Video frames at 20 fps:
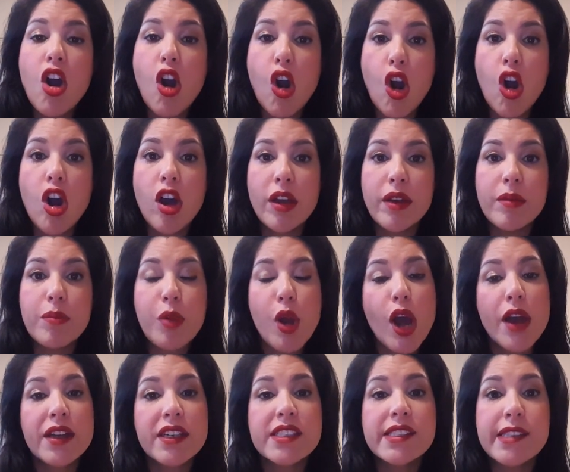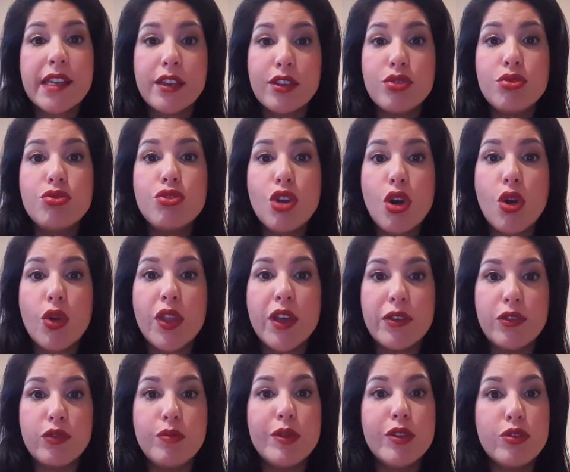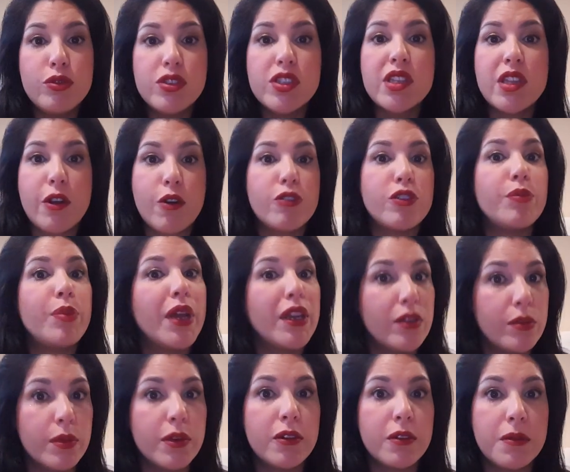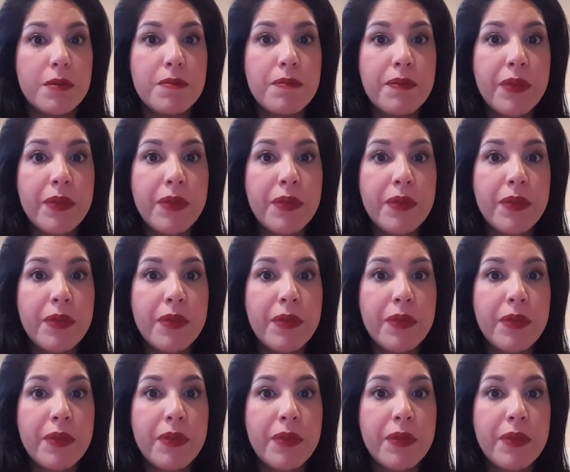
on products that you know that you've been using that are dependable.